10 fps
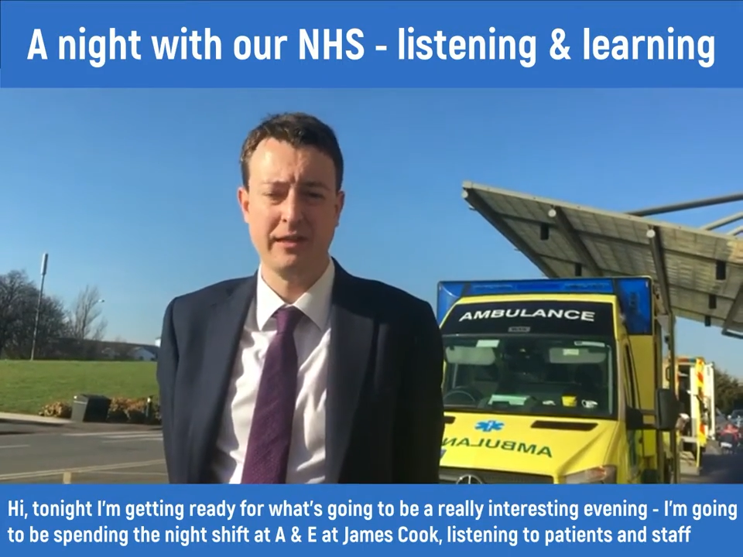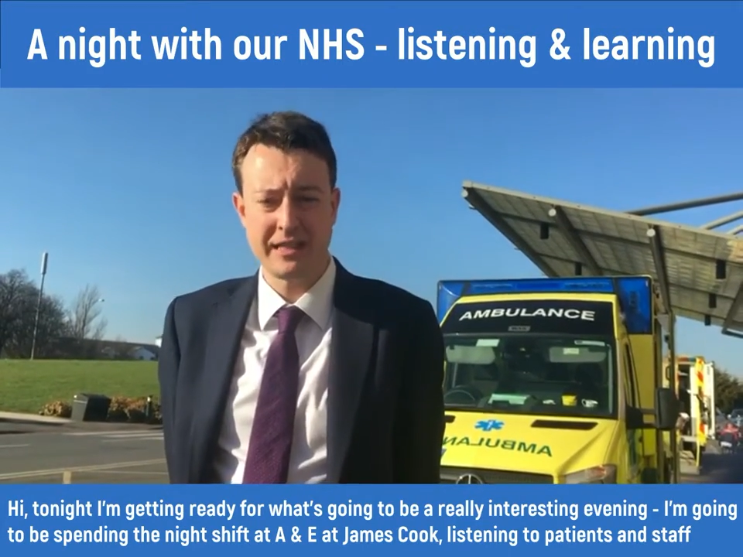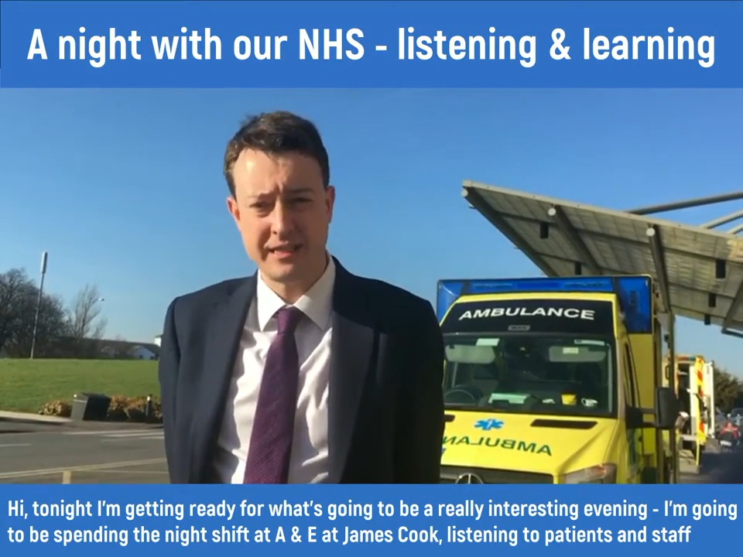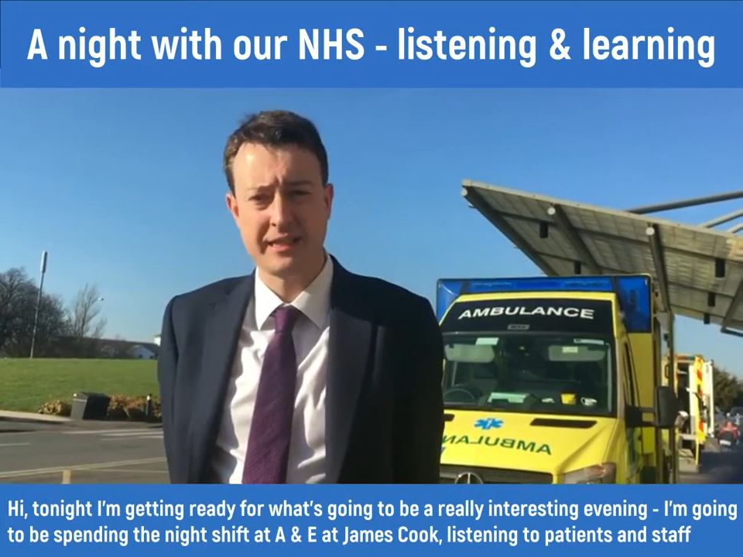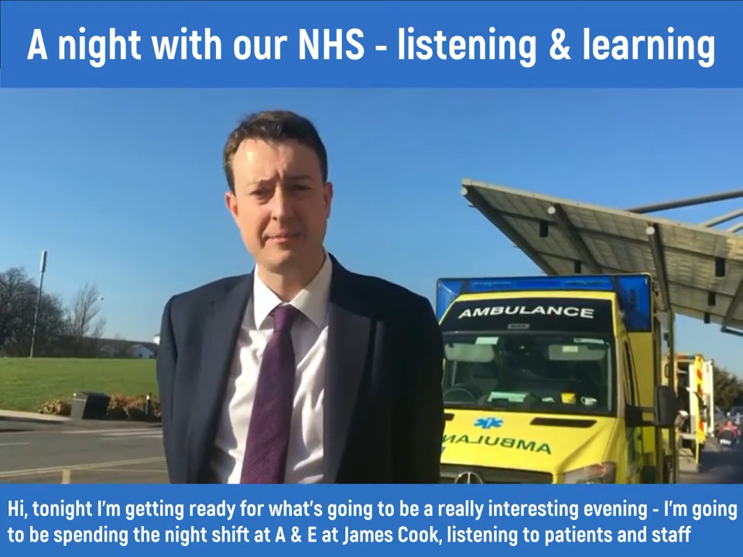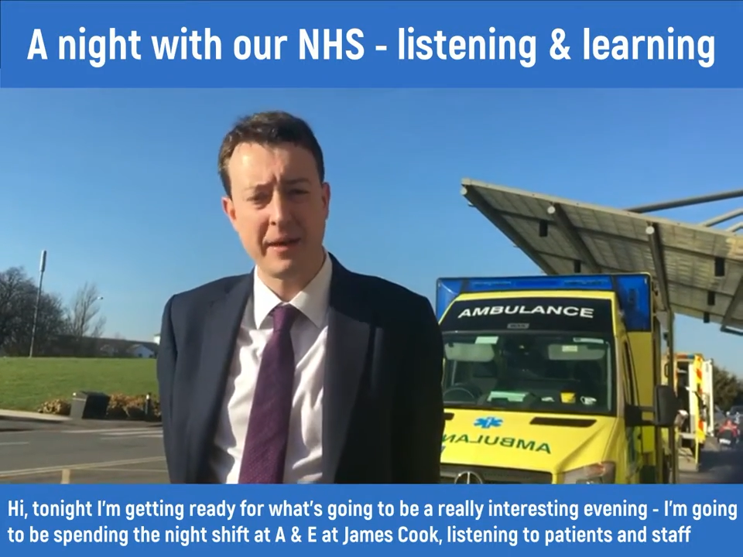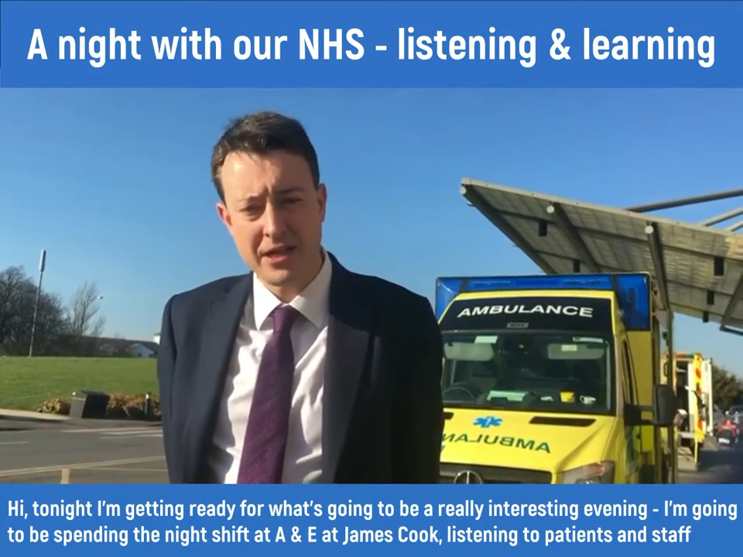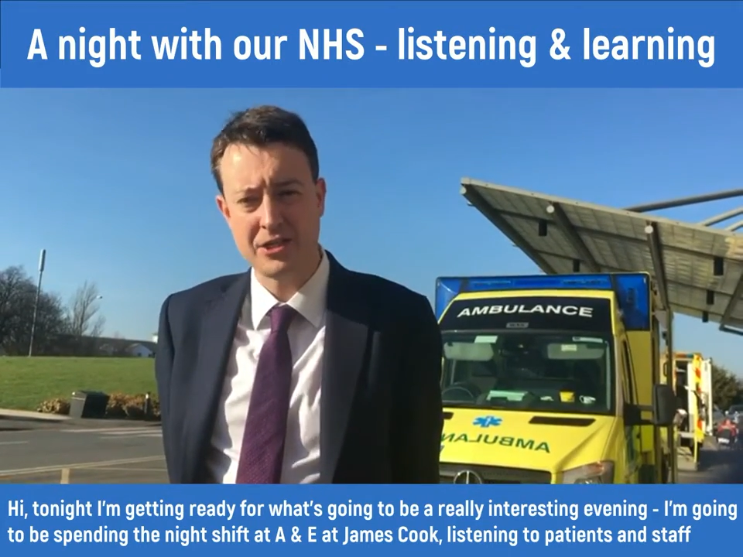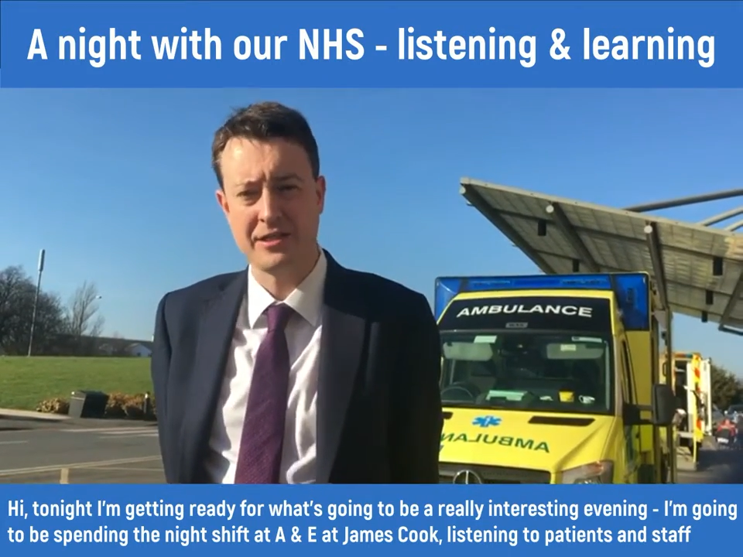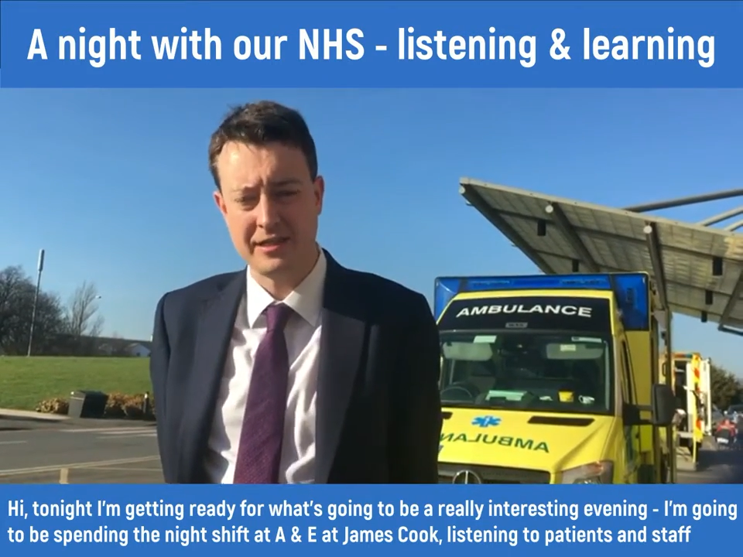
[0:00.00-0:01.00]
listening to
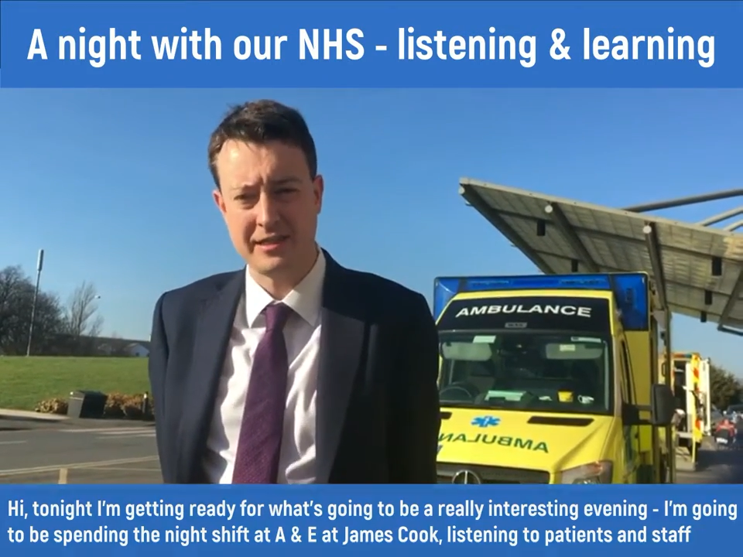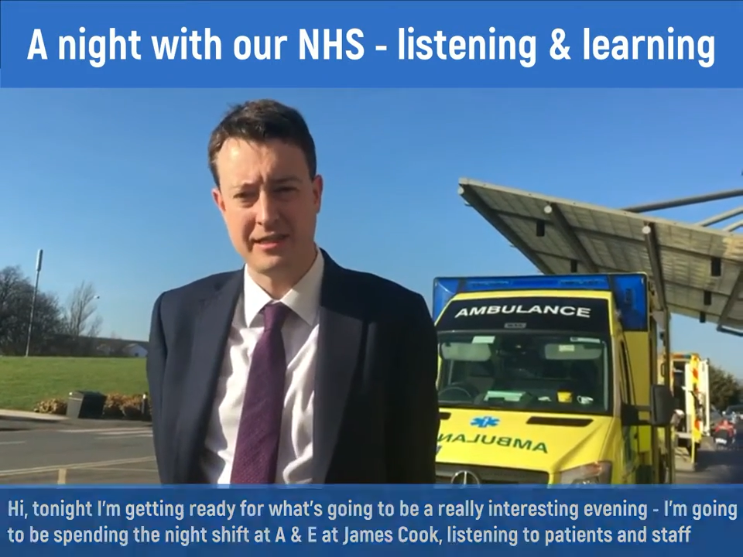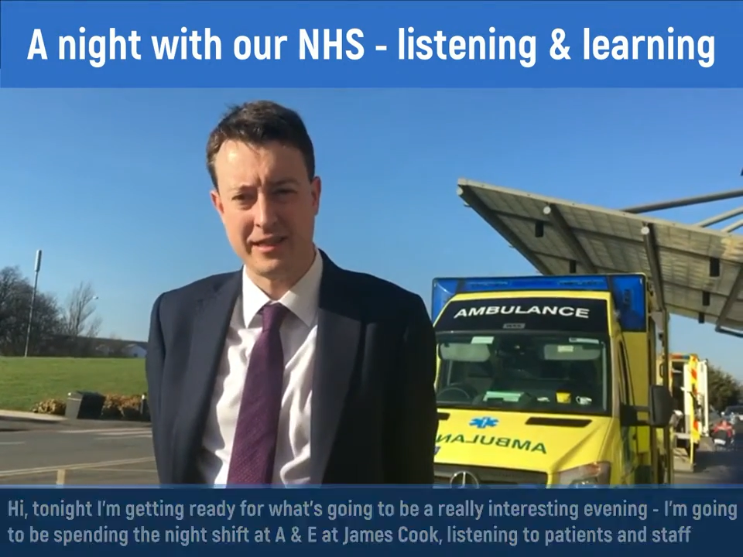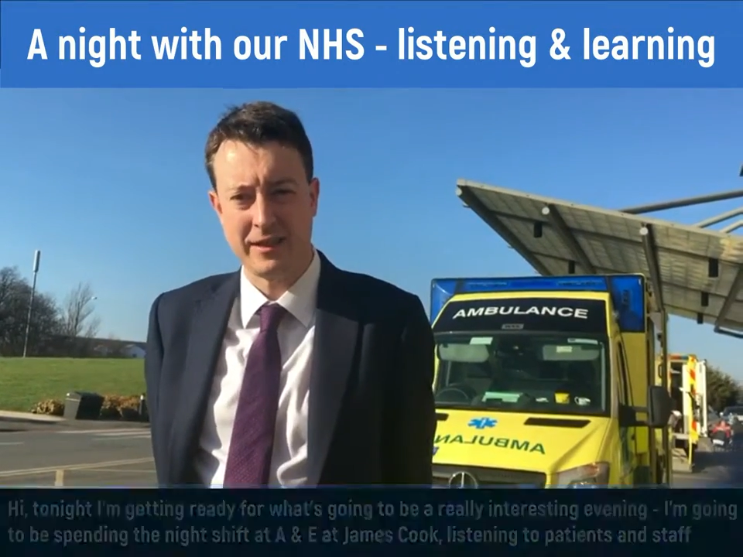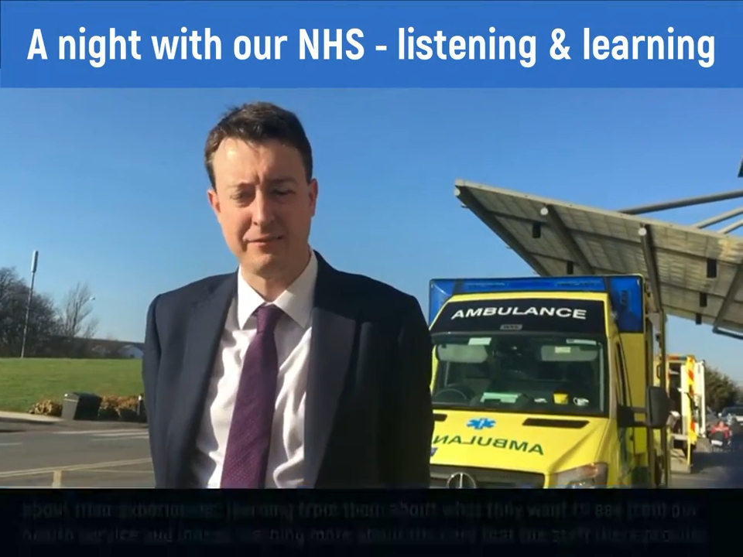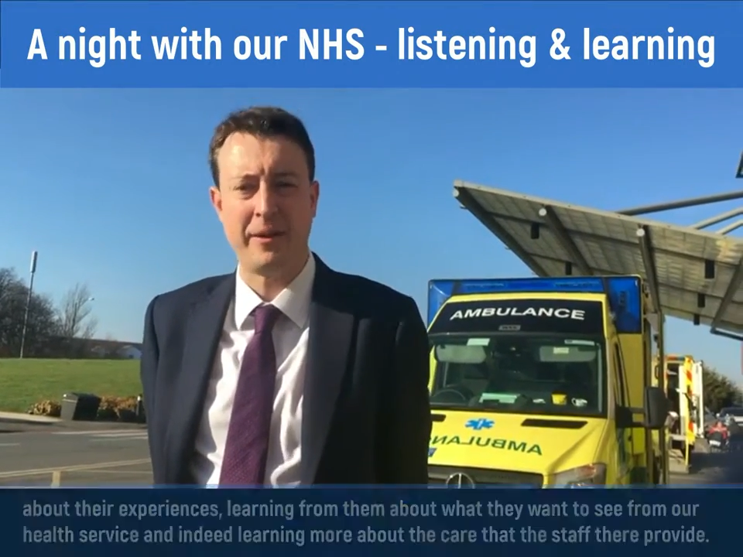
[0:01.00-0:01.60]
patients and staff